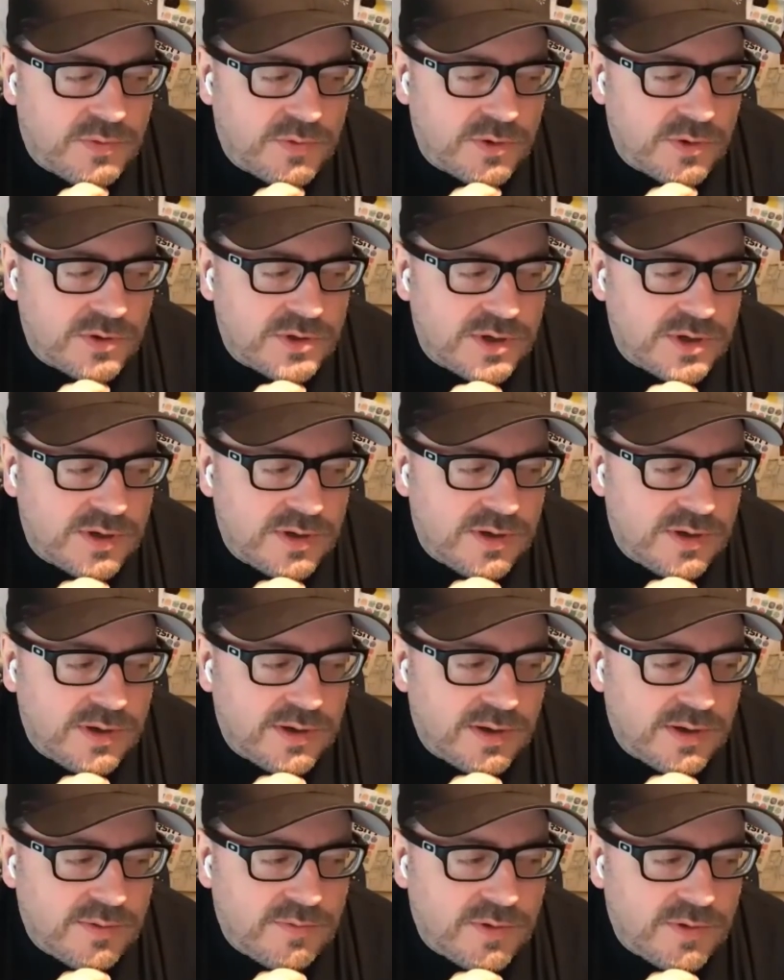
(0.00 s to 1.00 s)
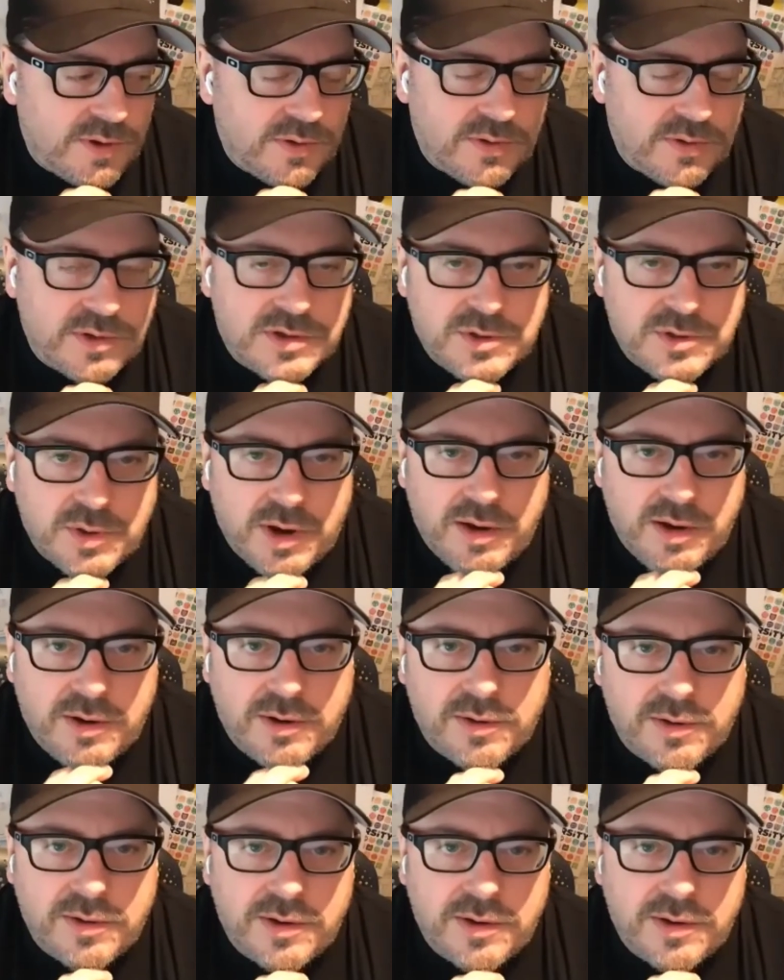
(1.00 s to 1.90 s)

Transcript: version of Illustrator.